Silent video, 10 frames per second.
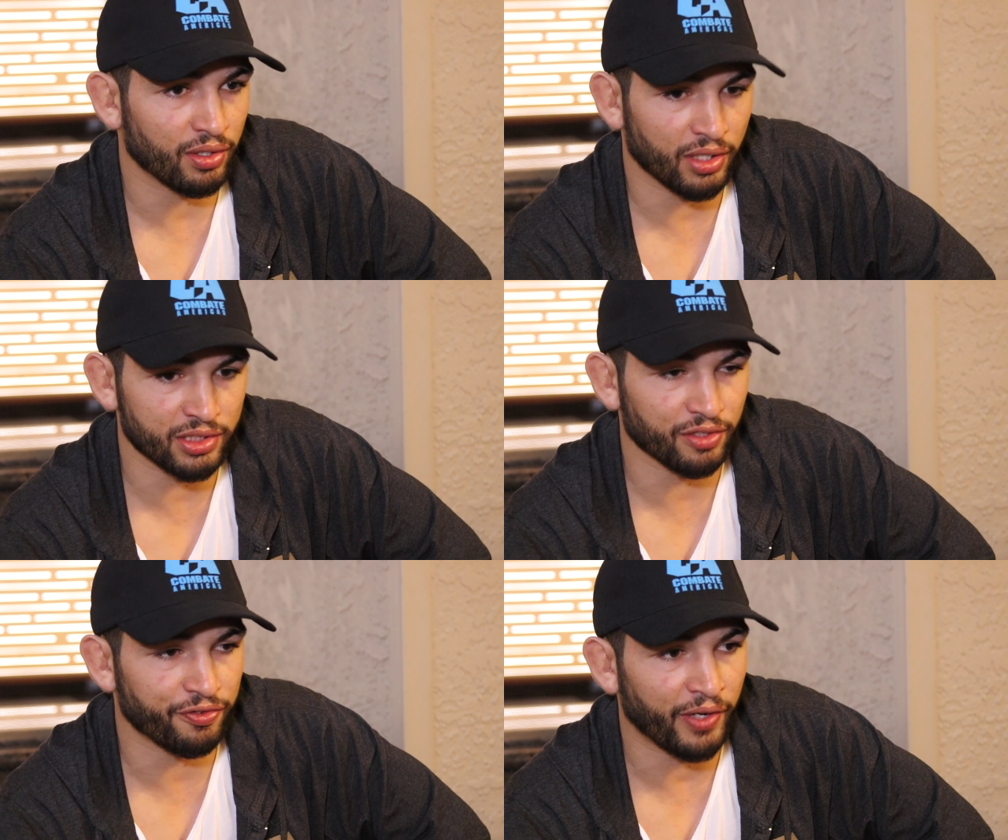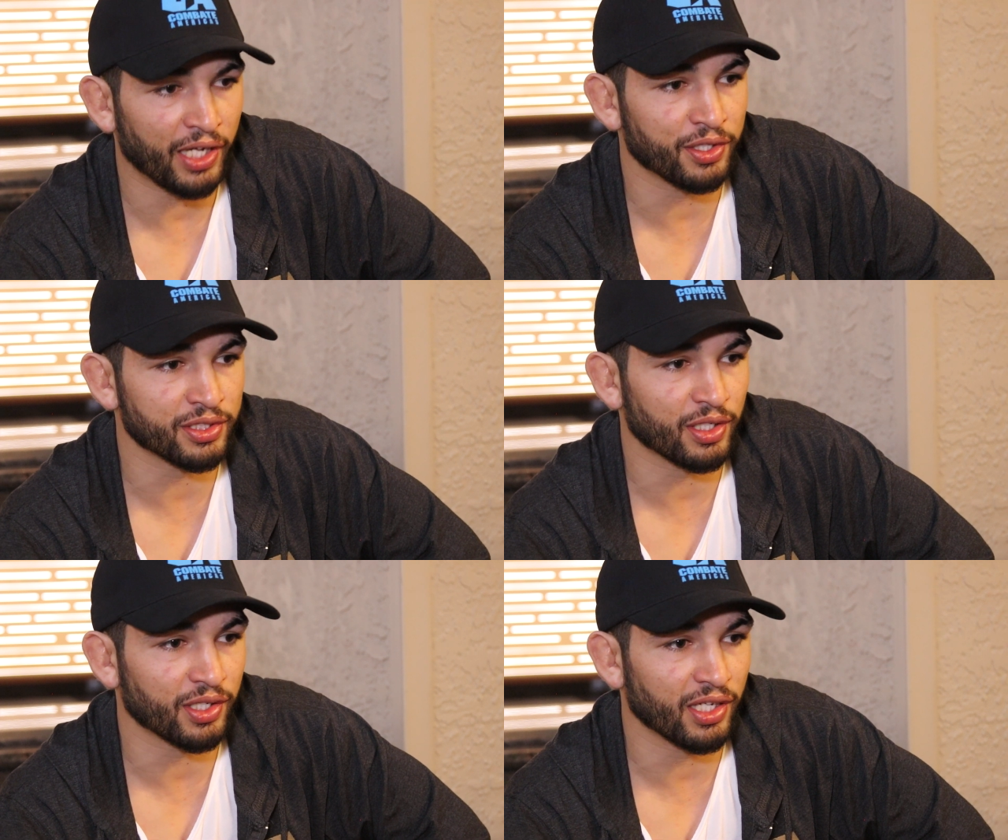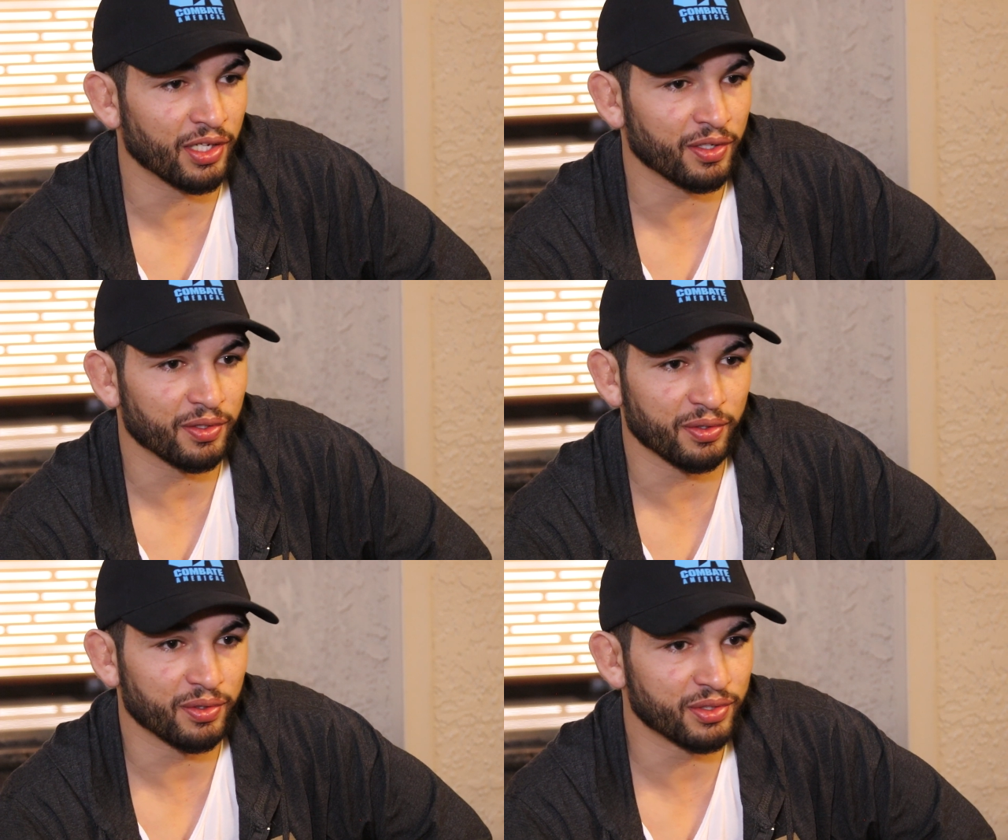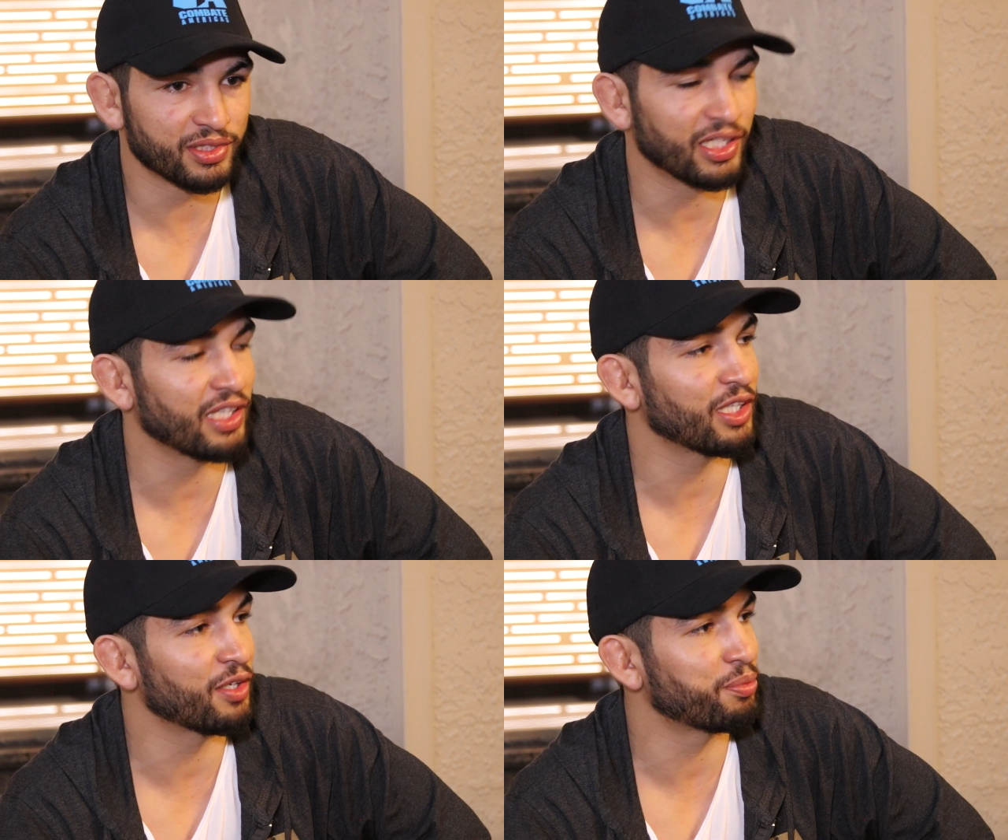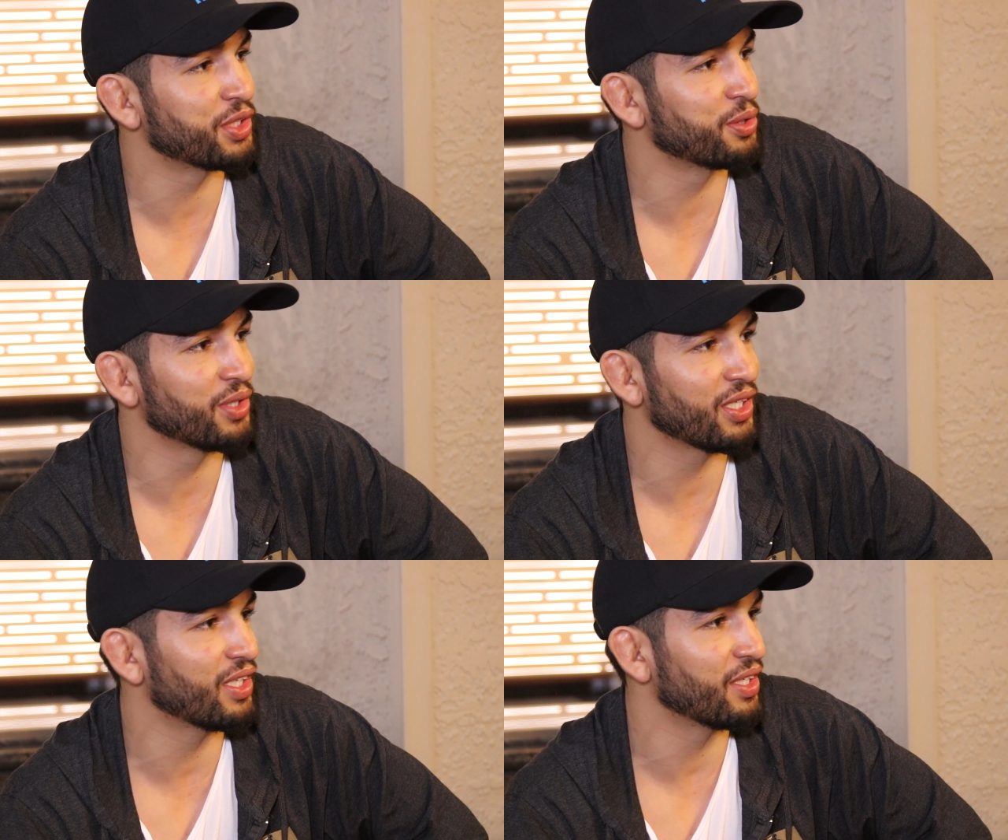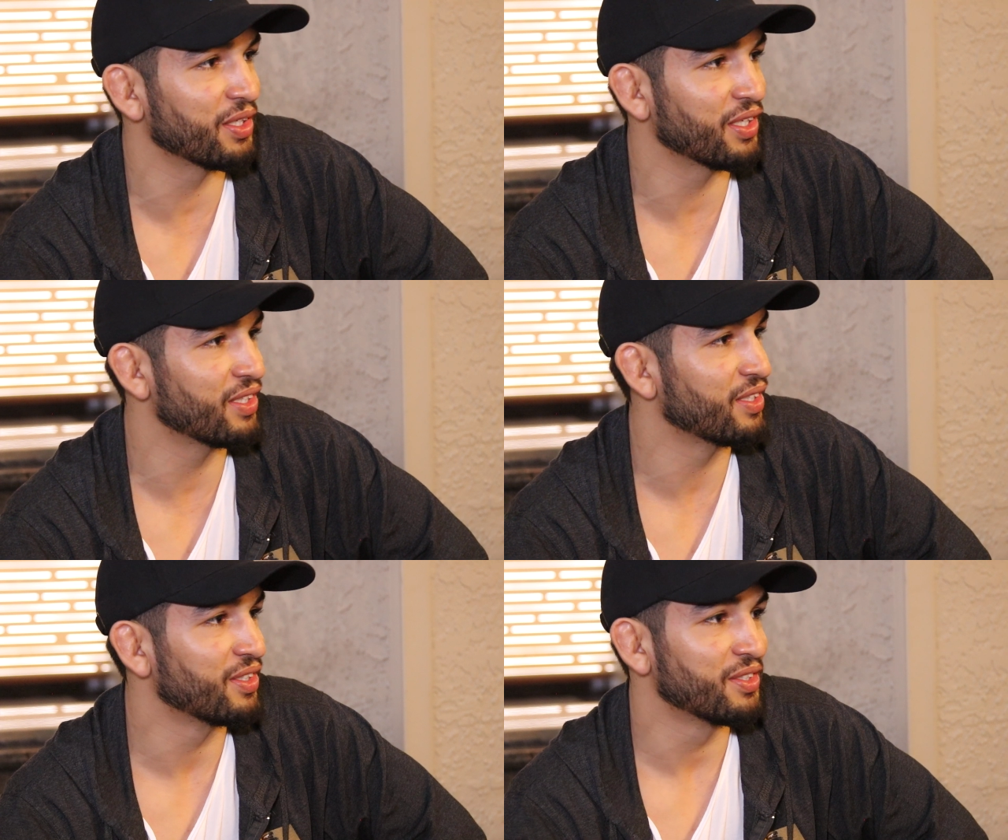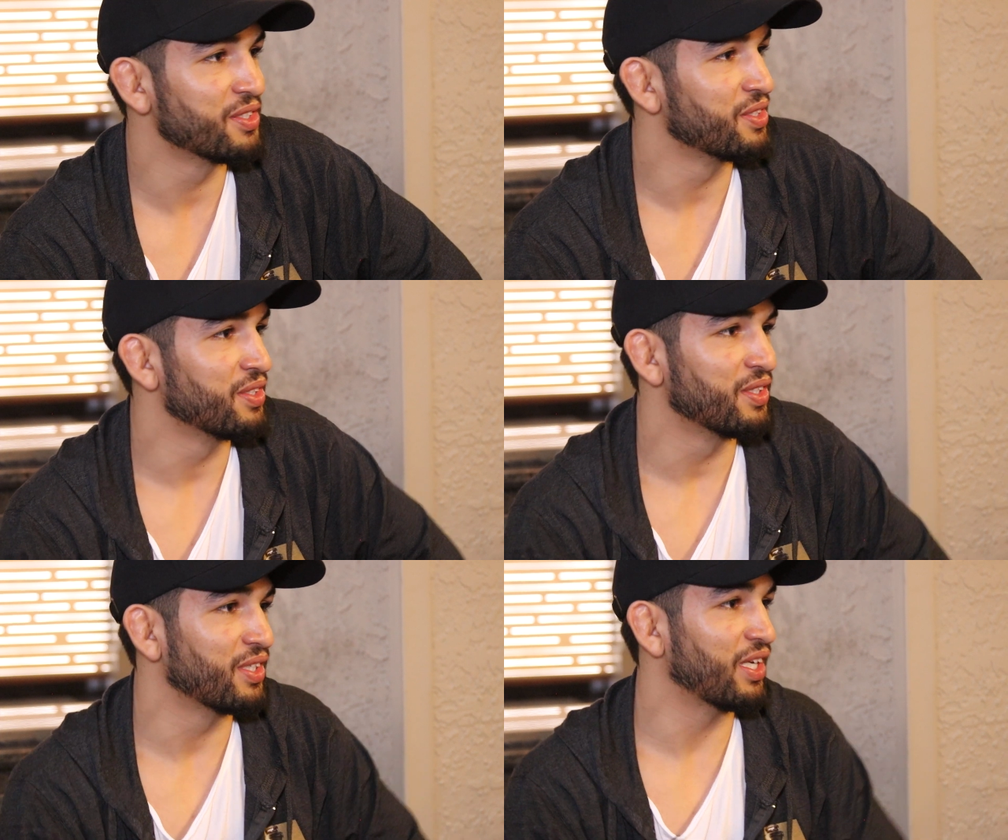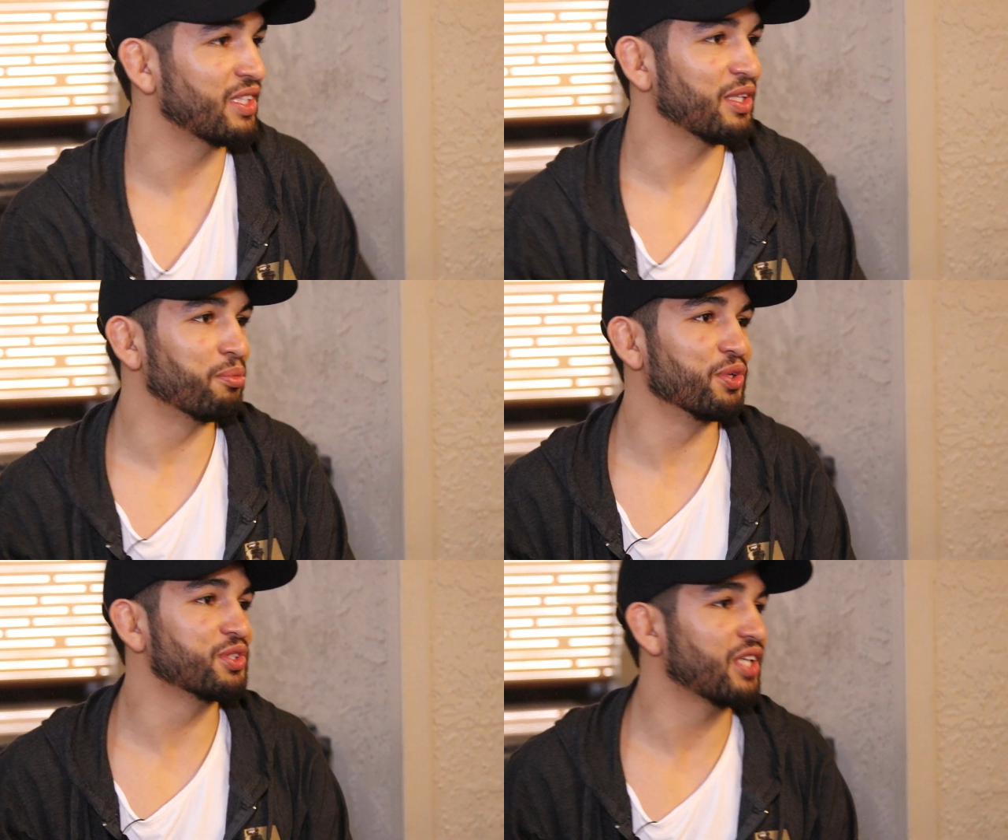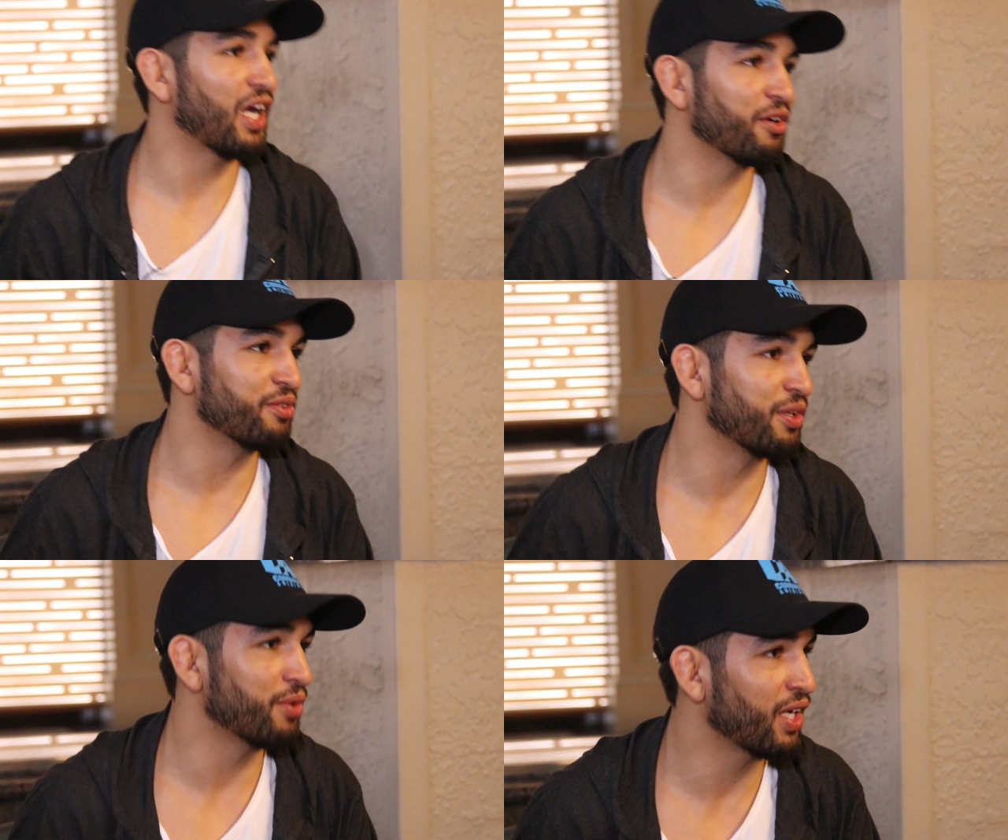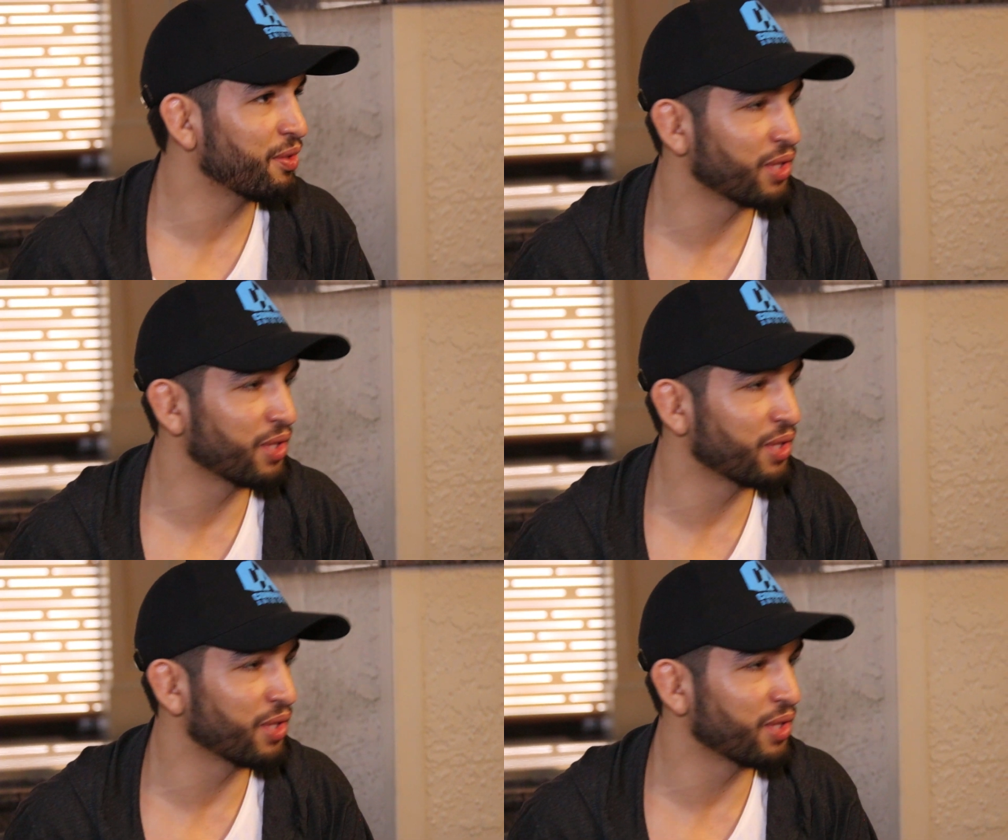us the fighters are gonna take that opportunity and get the most out of it, right?